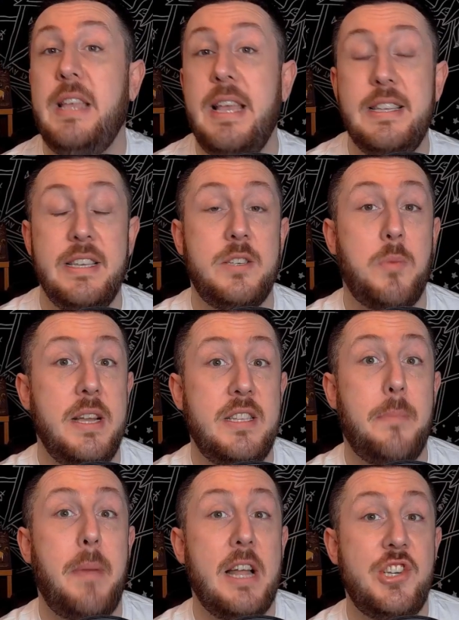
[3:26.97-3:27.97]
the easiest way
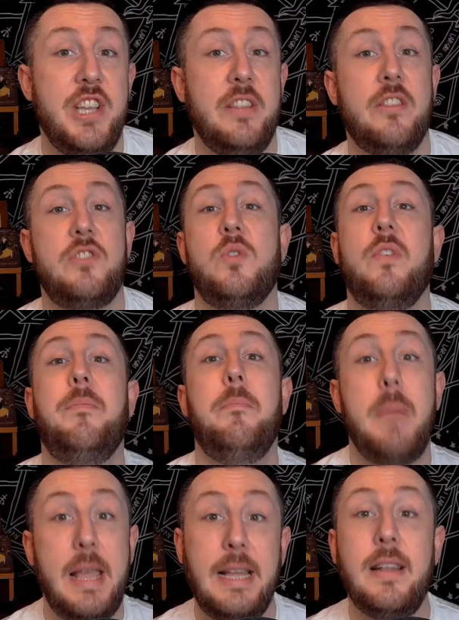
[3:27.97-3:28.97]
to batch in the sort of
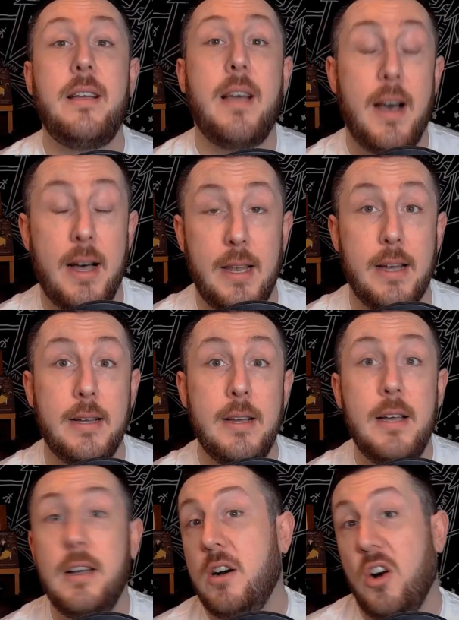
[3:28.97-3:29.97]
main colour
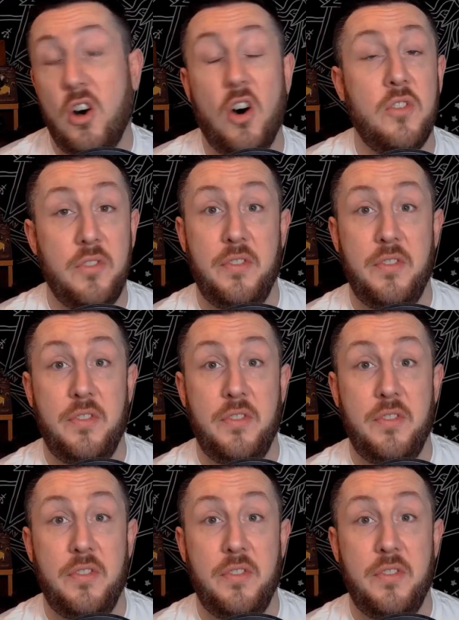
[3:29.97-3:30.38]
on